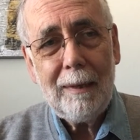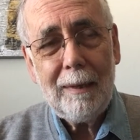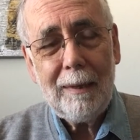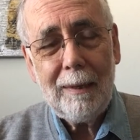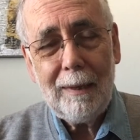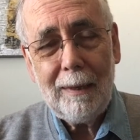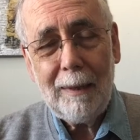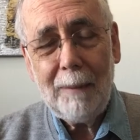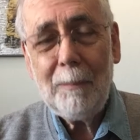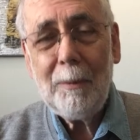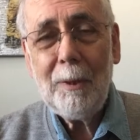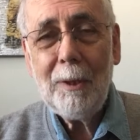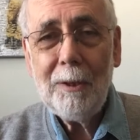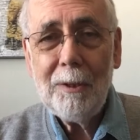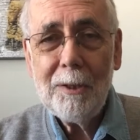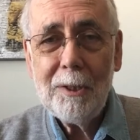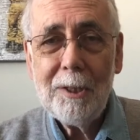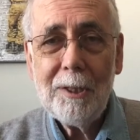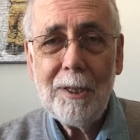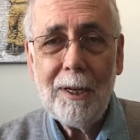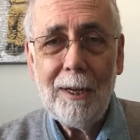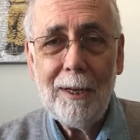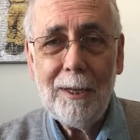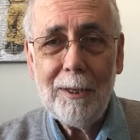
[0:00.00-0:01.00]
I'm going to
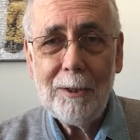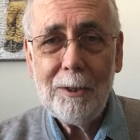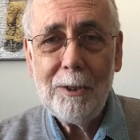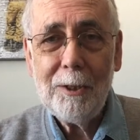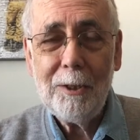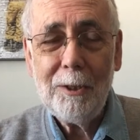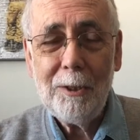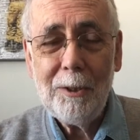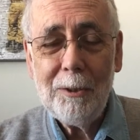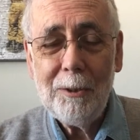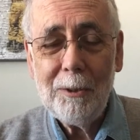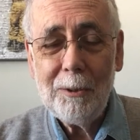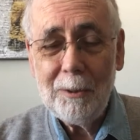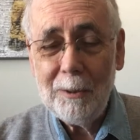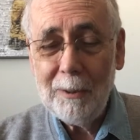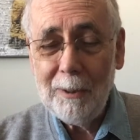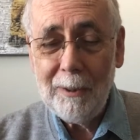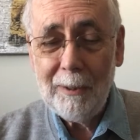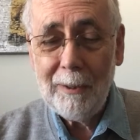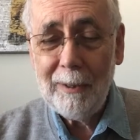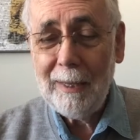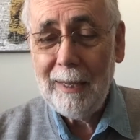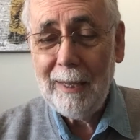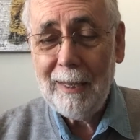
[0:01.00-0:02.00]
start to do,
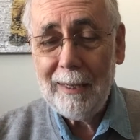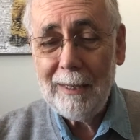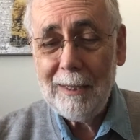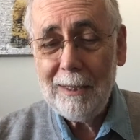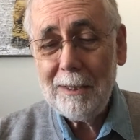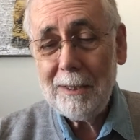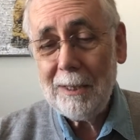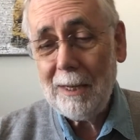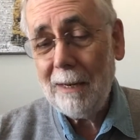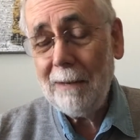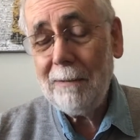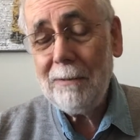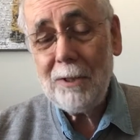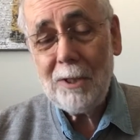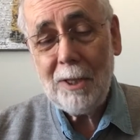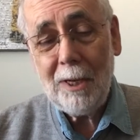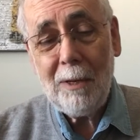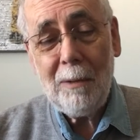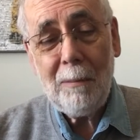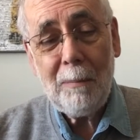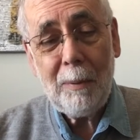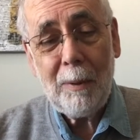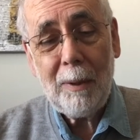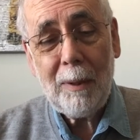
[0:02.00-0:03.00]
and that is, I've
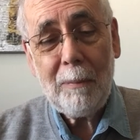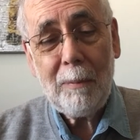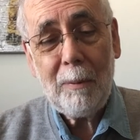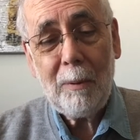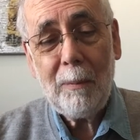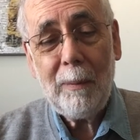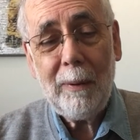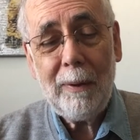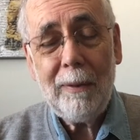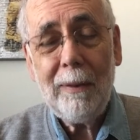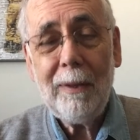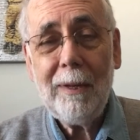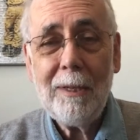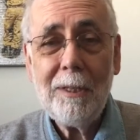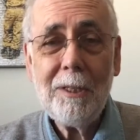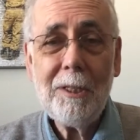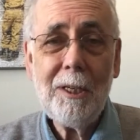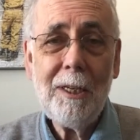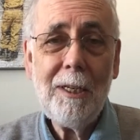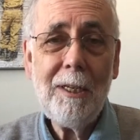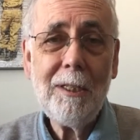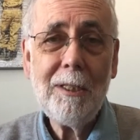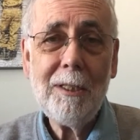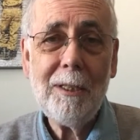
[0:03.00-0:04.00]
seen people, when they
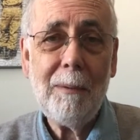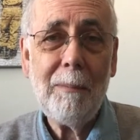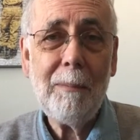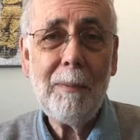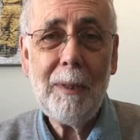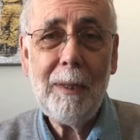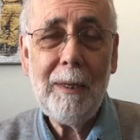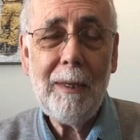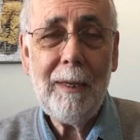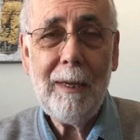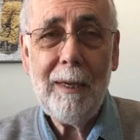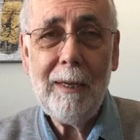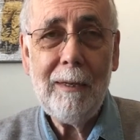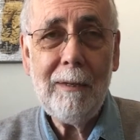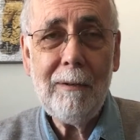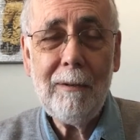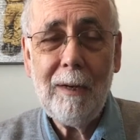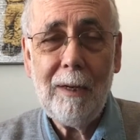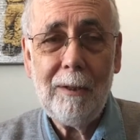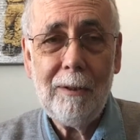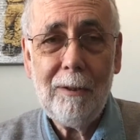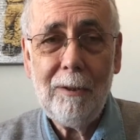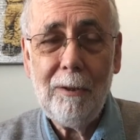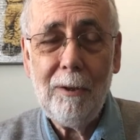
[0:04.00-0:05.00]
see somebody
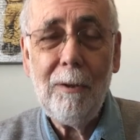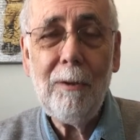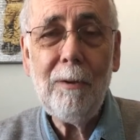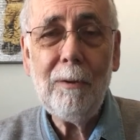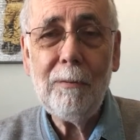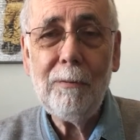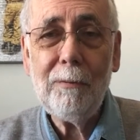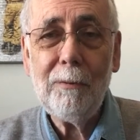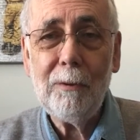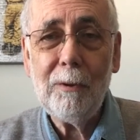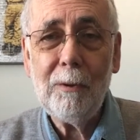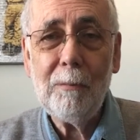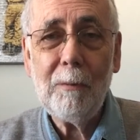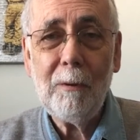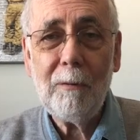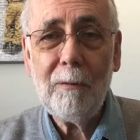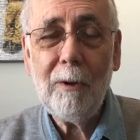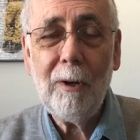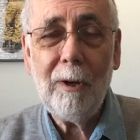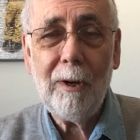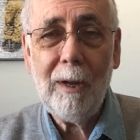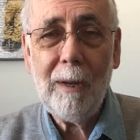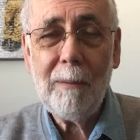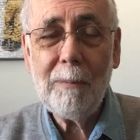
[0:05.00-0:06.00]
in uniform, have
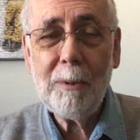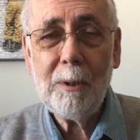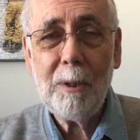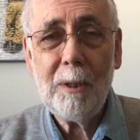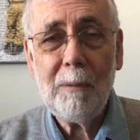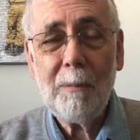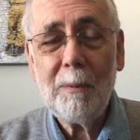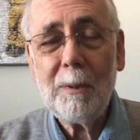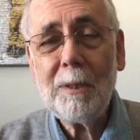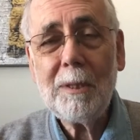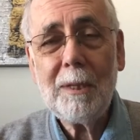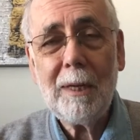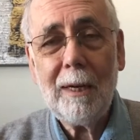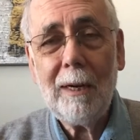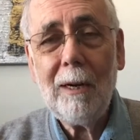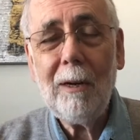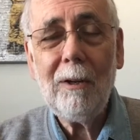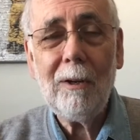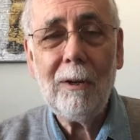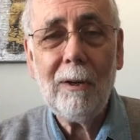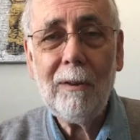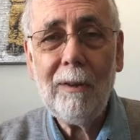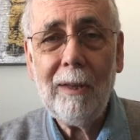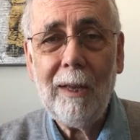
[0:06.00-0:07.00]
gone up to them and said,
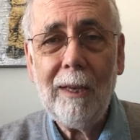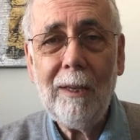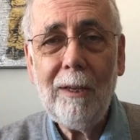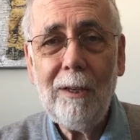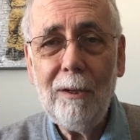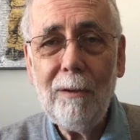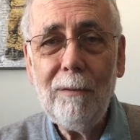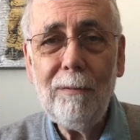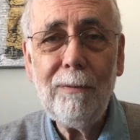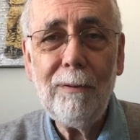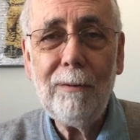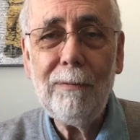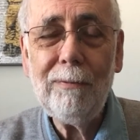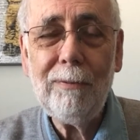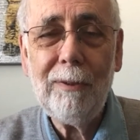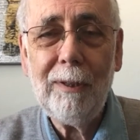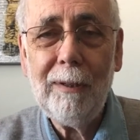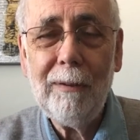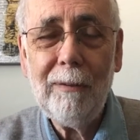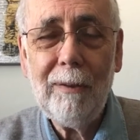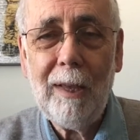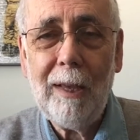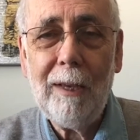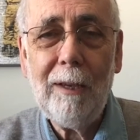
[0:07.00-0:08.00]
look, thank you for
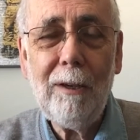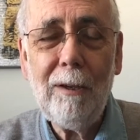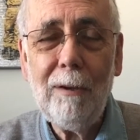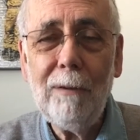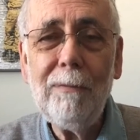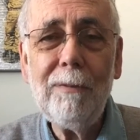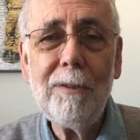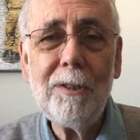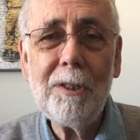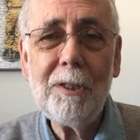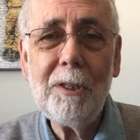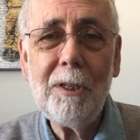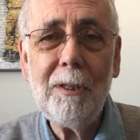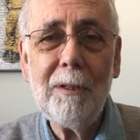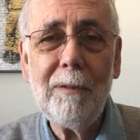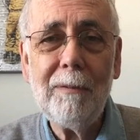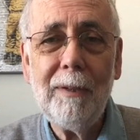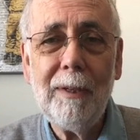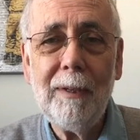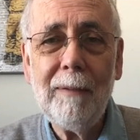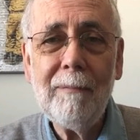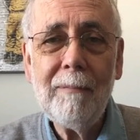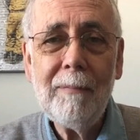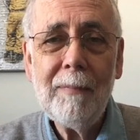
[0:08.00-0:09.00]

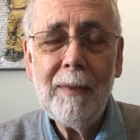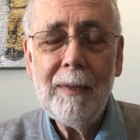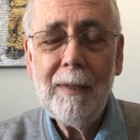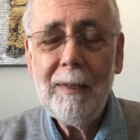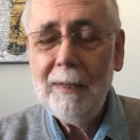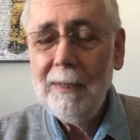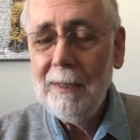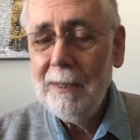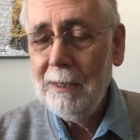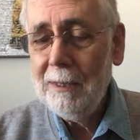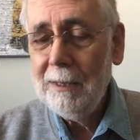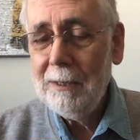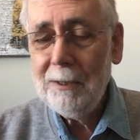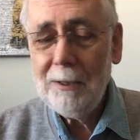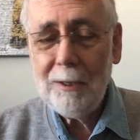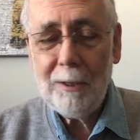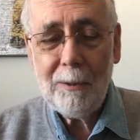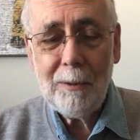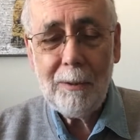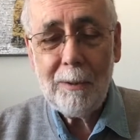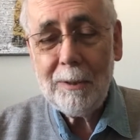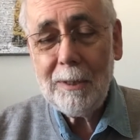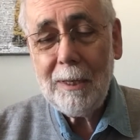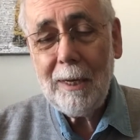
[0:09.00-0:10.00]
serving.
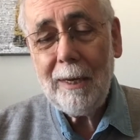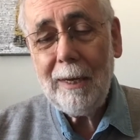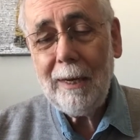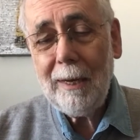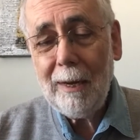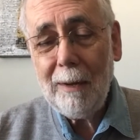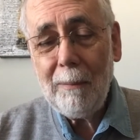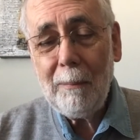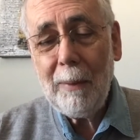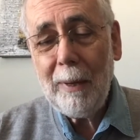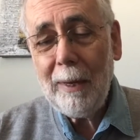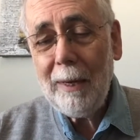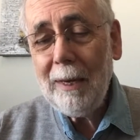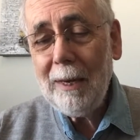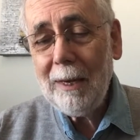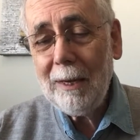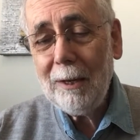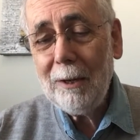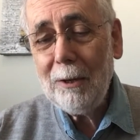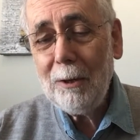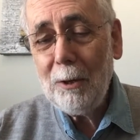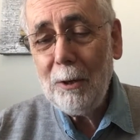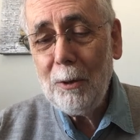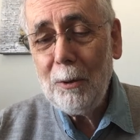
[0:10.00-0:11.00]
So today I'm
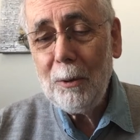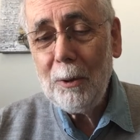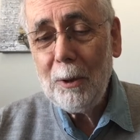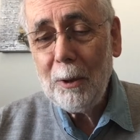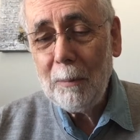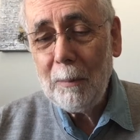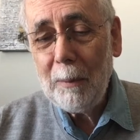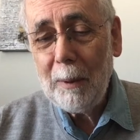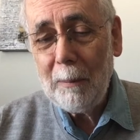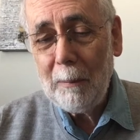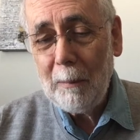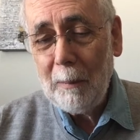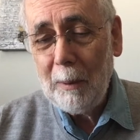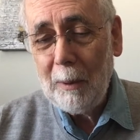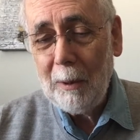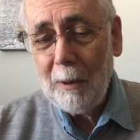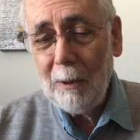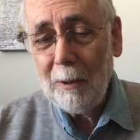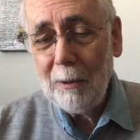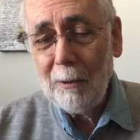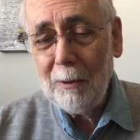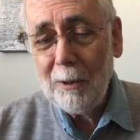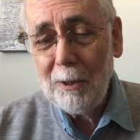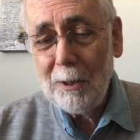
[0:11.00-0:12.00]
making a new commitment
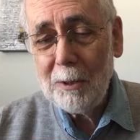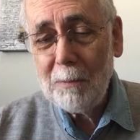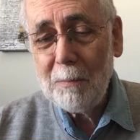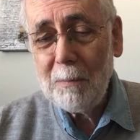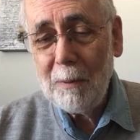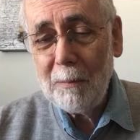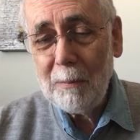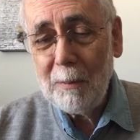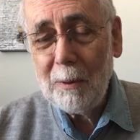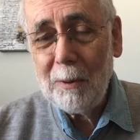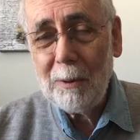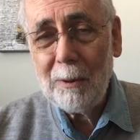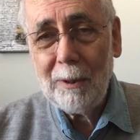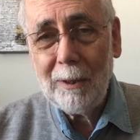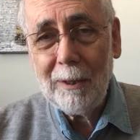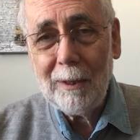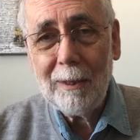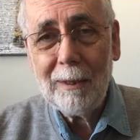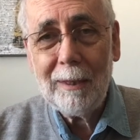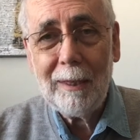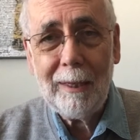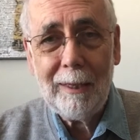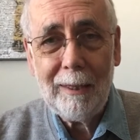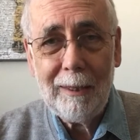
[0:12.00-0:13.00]
on this
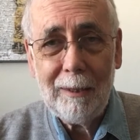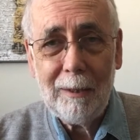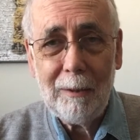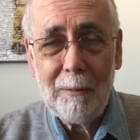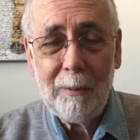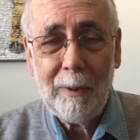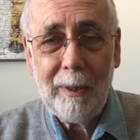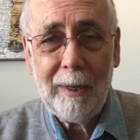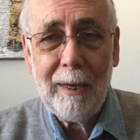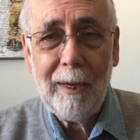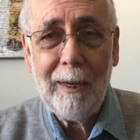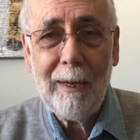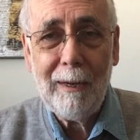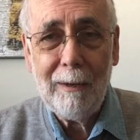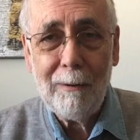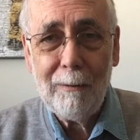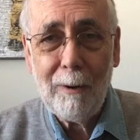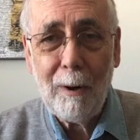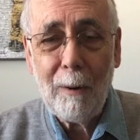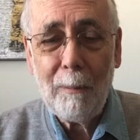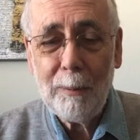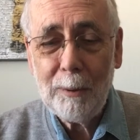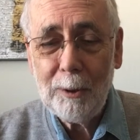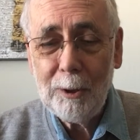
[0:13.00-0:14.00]
Memorial Day, that when I have
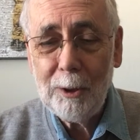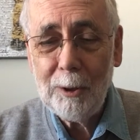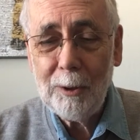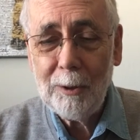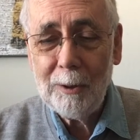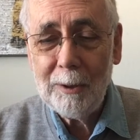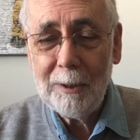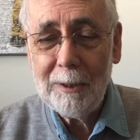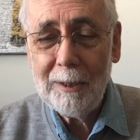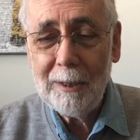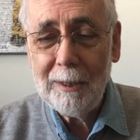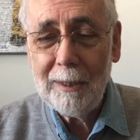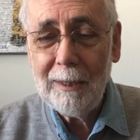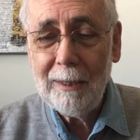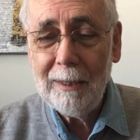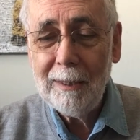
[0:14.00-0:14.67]
opportunity,